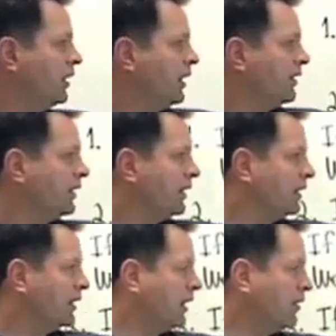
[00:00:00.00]
and then in
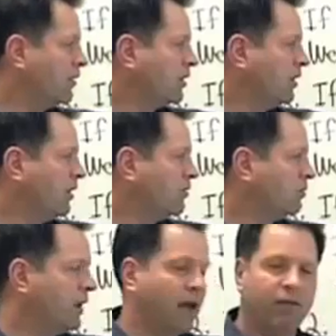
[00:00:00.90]
the other clause,
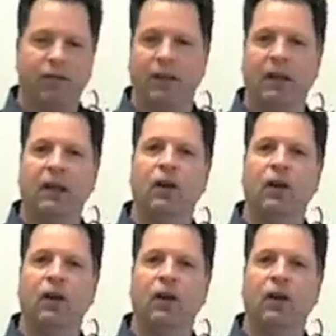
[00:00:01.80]
we have the